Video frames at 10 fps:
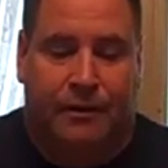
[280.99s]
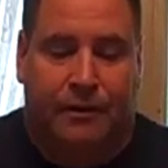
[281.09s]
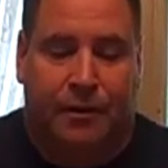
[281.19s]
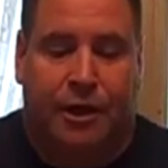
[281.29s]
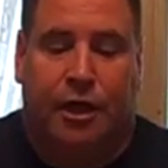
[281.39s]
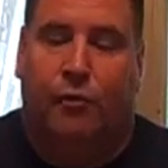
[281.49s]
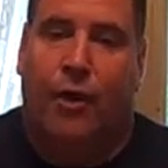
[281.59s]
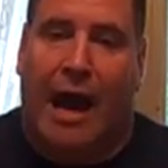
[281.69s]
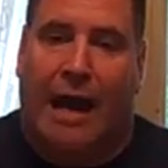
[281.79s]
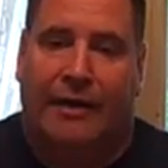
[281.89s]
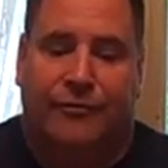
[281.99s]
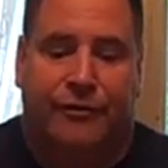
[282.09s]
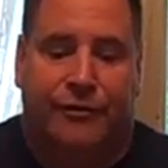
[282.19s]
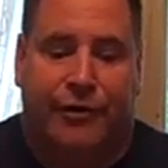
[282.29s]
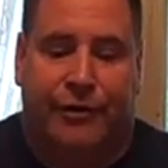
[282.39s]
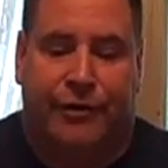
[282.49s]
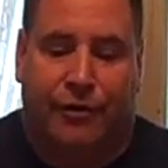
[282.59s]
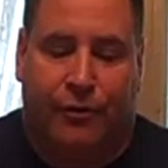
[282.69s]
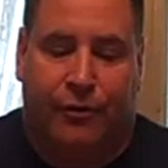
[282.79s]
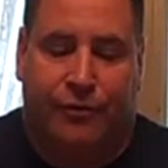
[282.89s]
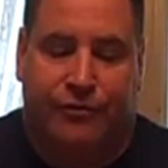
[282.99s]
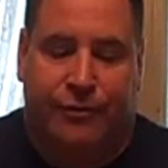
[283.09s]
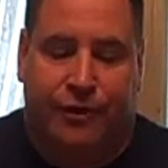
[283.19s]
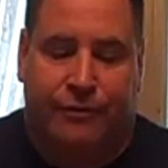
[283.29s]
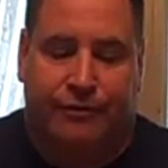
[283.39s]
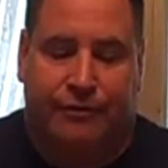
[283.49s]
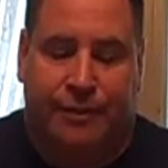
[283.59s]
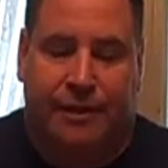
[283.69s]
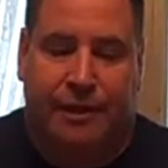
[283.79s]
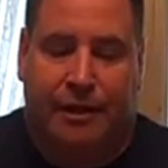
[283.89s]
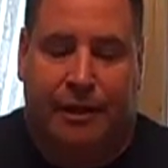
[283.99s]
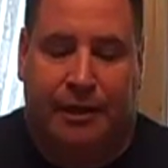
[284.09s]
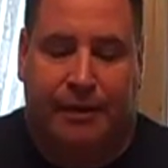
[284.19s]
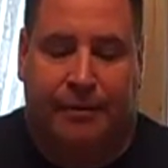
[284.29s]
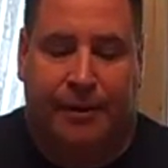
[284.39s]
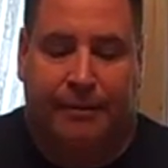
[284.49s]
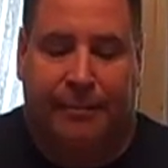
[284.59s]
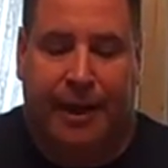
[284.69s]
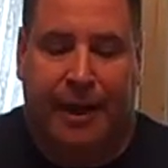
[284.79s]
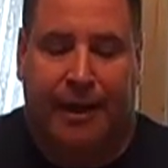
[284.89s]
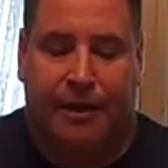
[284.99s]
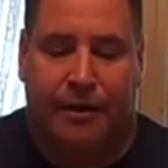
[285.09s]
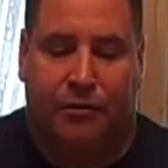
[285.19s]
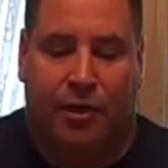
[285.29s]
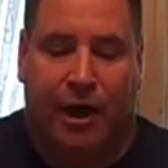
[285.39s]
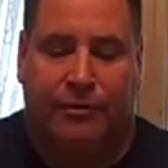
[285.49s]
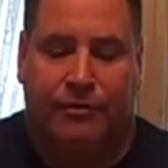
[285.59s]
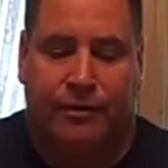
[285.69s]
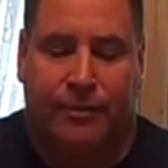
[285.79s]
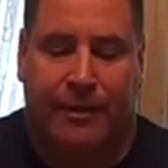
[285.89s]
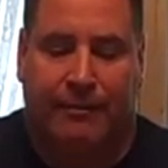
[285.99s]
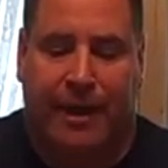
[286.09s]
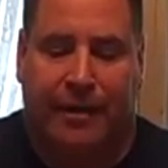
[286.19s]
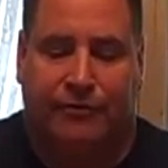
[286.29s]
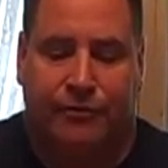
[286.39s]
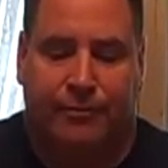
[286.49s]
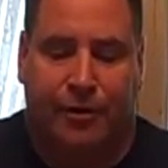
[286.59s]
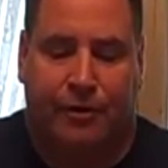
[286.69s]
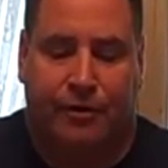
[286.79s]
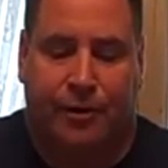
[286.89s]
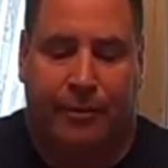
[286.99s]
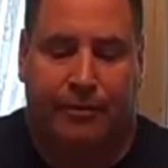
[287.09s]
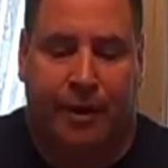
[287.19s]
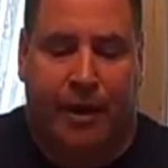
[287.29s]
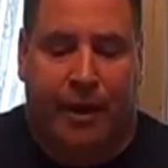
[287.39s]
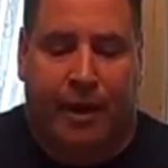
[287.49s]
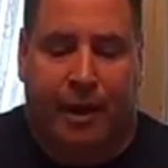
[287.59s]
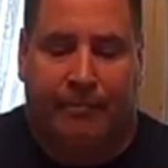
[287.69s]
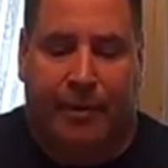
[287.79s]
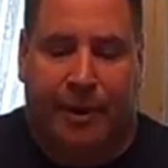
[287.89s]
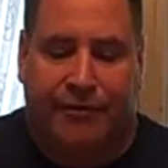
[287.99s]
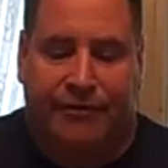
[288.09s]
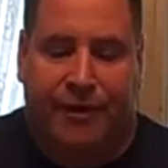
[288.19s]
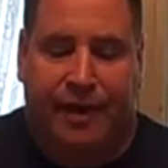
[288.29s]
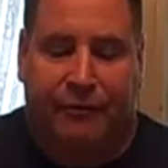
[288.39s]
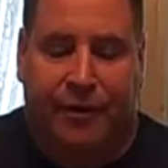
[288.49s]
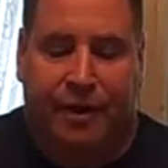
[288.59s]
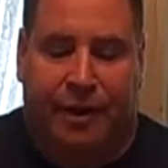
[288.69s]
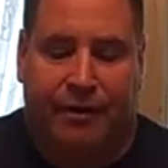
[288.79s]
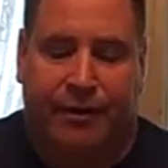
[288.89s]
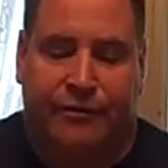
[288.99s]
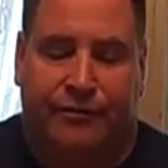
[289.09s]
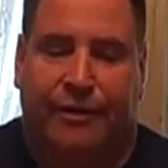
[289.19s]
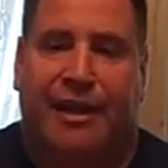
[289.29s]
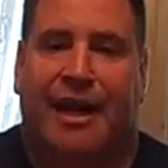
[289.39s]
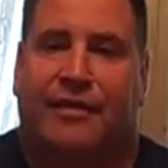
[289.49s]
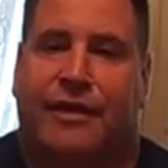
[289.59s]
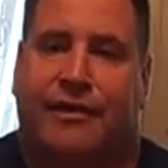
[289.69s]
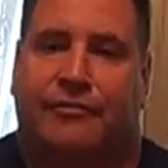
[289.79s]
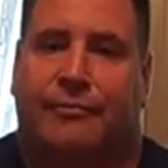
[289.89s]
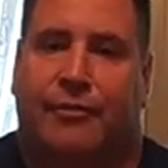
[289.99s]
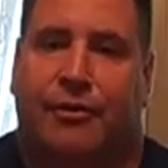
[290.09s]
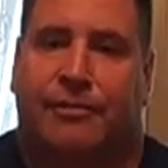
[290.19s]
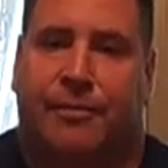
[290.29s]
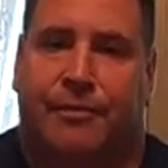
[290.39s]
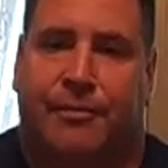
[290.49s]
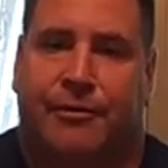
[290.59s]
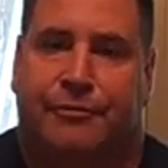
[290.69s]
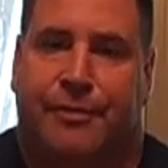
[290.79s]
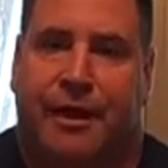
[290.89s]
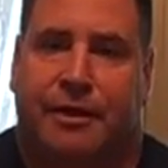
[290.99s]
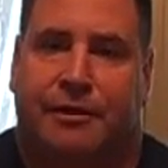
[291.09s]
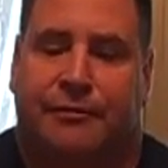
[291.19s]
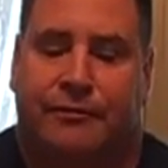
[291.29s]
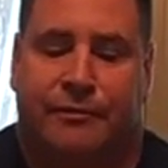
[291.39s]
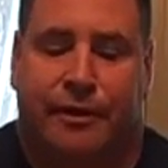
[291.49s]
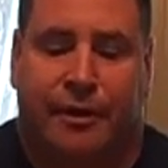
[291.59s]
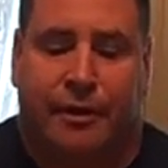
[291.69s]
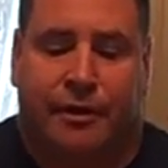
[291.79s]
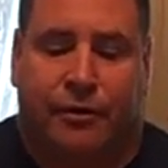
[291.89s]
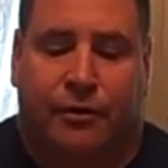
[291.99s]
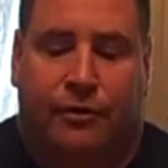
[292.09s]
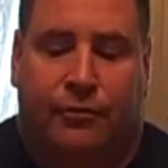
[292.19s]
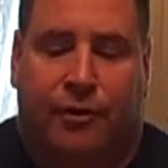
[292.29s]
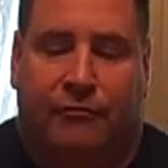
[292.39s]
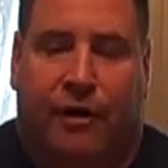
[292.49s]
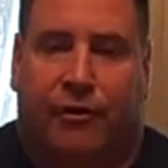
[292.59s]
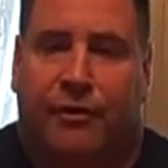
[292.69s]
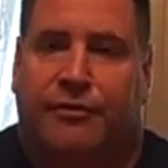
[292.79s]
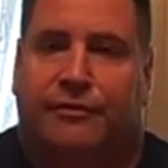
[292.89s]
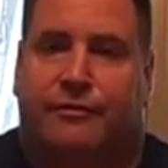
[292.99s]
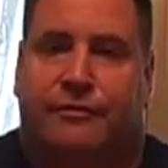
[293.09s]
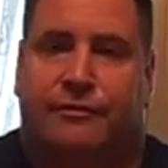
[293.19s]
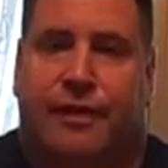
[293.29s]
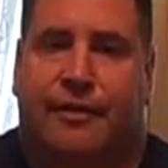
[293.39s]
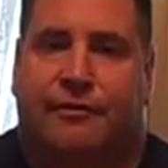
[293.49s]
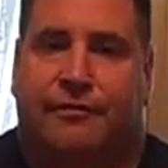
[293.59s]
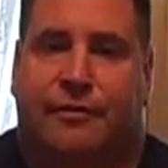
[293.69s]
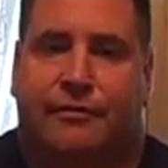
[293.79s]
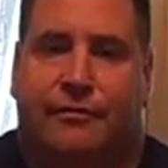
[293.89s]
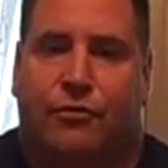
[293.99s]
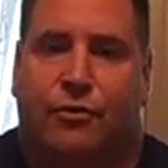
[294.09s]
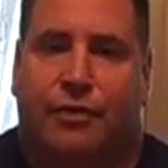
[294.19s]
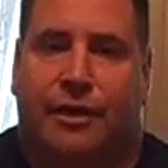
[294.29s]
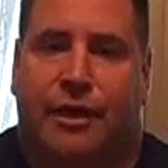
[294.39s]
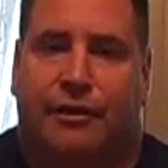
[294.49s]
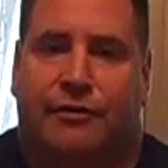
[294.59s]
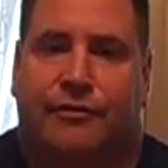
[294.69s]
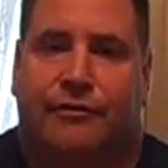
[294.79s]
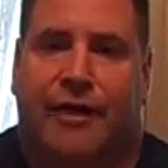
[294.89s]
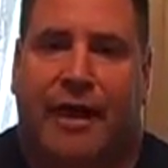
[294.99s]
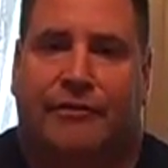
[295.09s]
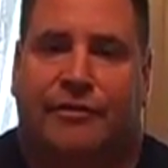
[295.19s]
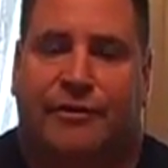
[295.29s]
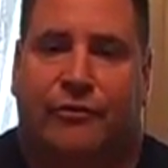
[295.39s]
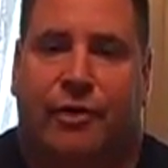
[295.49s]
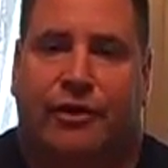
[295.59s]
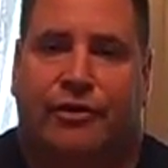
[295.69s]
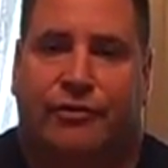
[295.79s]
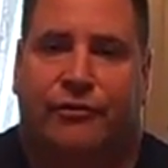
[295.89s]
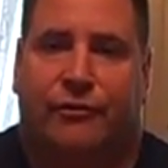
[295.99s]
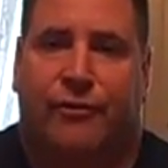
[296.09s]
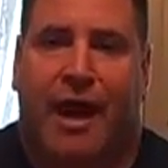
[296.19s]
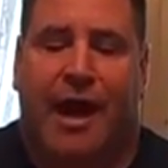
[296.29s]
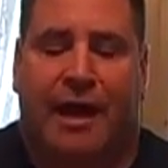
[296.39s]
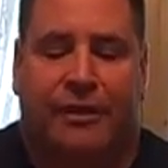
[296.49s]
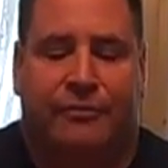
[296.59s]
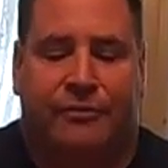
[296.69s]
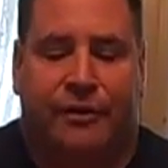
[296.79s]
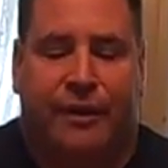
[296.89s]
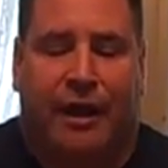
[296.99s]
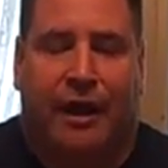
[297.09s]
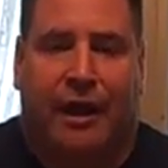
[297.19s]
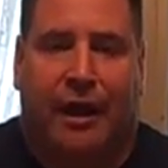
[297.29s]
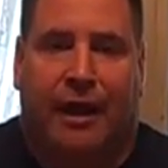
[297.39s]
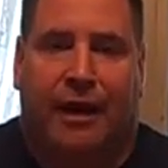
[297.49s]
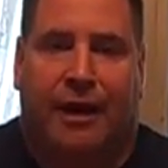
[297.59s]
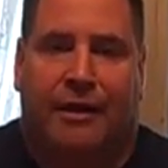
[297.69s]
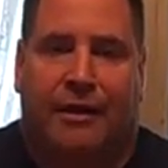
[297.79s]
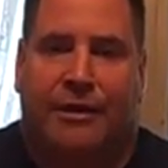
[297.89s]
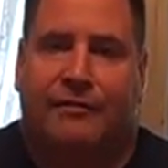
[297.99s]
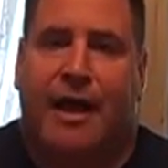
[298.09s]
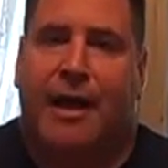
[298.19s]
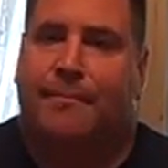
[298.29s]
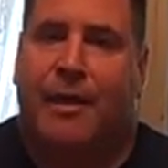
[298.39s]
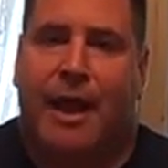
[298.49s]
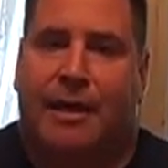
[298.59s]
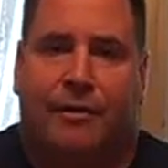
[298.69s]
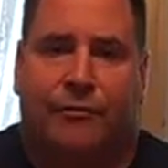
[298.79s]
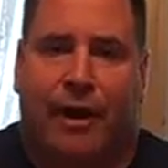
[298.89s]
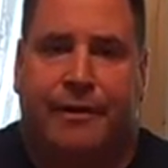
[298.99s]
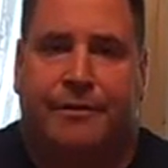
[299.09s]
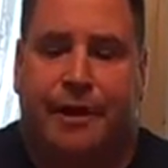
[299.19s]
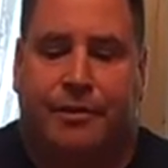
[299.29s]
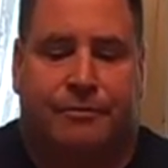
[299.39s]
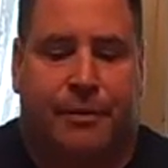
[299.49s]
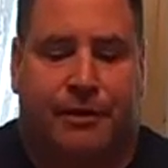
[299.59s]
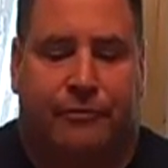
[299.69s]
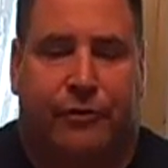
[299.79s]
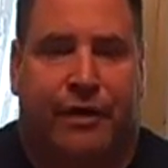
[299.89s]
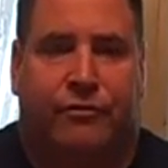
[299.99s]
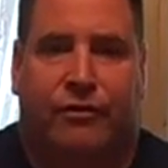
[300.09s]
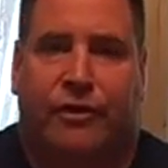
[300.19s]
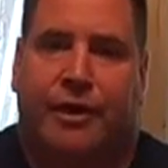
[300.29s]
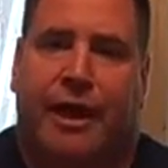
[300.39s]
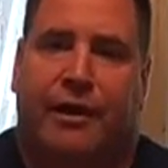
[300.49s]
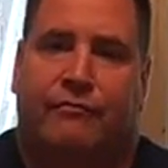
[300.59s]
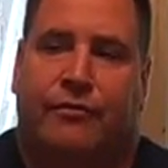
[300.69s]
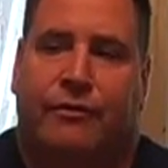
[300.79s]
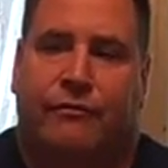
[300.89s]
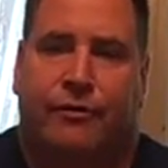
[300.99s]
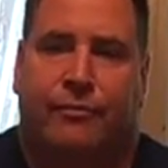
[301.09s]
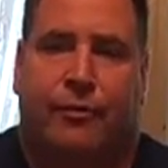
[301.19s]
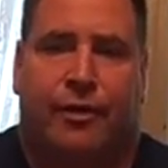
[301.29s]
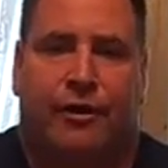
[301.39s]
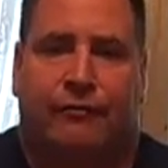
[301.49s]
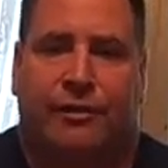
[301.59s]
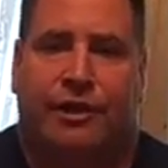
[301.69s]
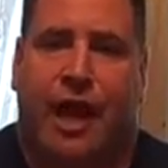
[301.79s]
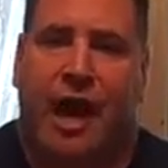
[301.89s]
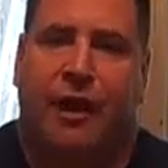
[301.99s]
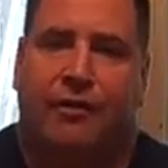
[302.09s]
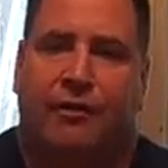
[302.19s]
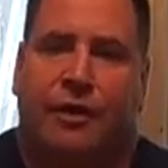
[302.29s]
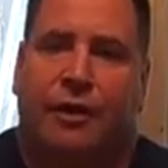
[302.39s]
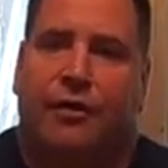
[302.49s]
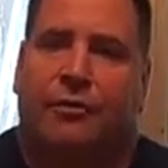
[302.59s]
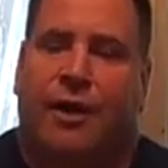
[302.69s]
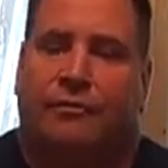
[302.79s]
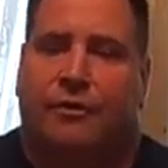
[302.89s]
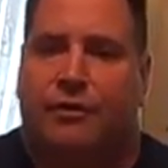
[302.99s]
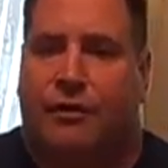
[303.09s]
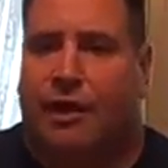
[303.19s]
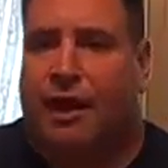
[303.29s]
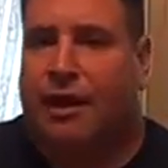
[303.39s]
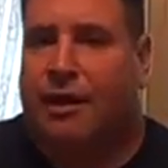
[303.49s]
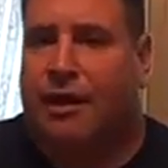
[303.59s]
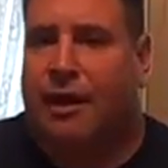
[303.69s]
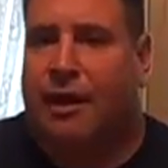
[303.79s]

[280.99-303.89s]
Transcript: Looking awry is the third cornerstone. In my master's program at Ball State, we call this looking at things from multiple perspectives. We have always, as school leaders, have had situations arise, And it's not a black and white judgment. We have to look at it from the viewpoint of a child. We have to look at